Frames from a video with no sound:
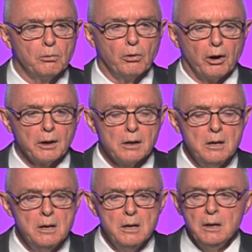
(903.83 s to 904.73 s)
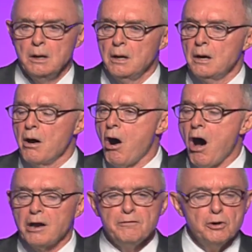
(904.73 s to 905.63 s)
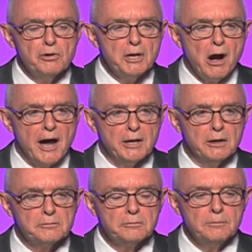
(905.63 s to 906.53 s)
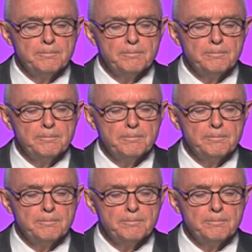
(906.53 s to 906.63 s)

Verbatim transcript: work. All of you in the audience,